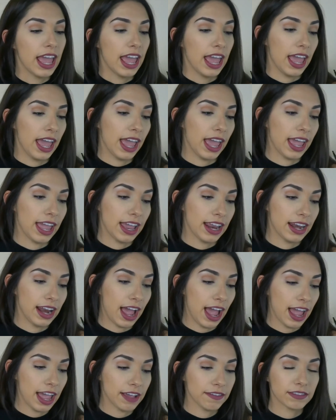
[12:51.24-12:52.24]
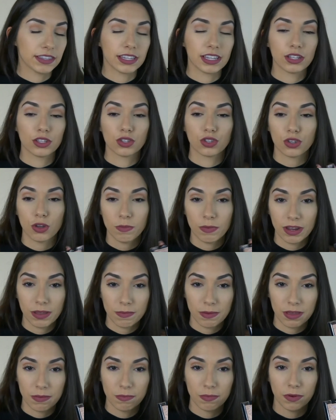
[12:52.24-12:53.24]
And I have seen so many
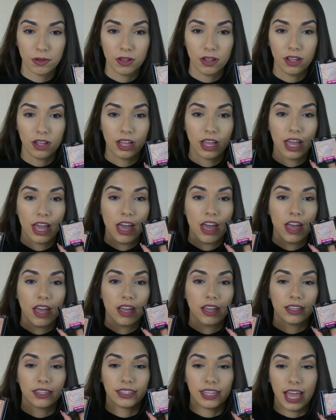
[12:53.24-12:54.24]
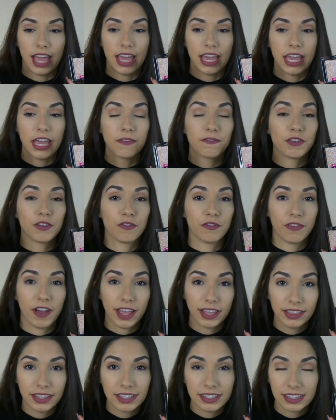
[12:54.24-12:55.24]
people say if you
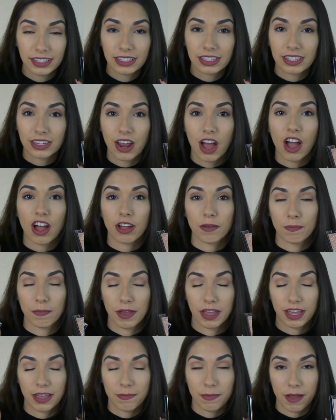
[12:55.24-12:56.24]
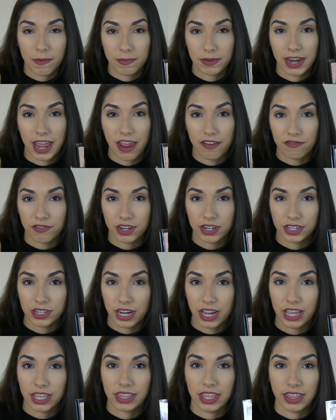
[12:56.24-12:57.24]
find these in stock, pick them up in every
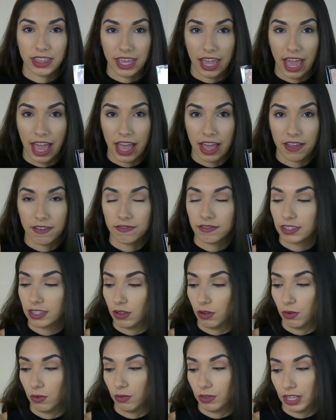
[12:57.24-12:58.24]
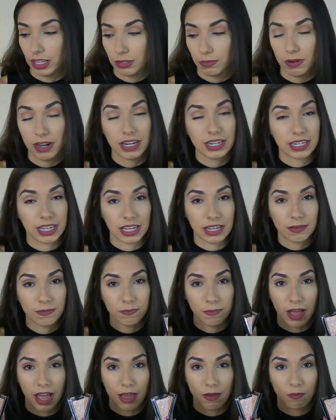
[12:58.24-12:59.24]
shade that they have. So that's what I
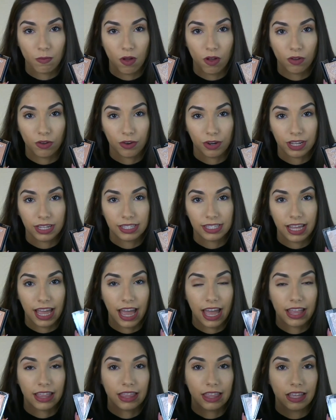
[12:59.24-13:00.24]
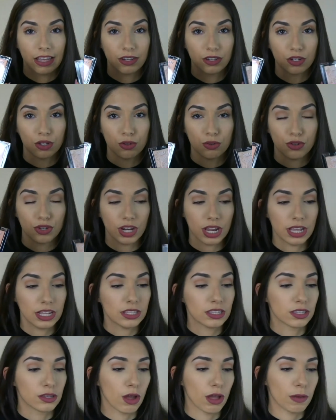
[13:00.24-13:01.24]
did. My Walgreens had the 2
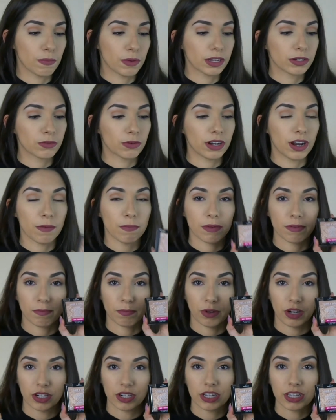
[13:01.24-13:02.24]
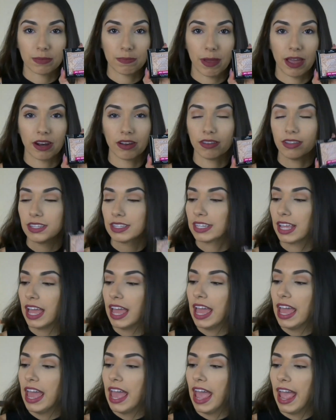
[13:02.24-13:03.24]
shades, so I picked one up in Precious Petals
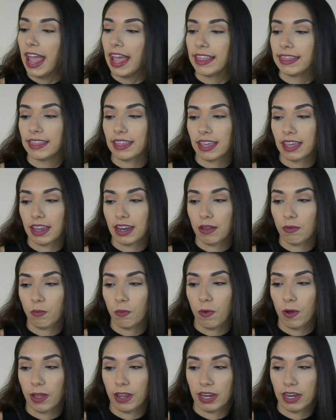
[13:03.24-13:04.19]
and then one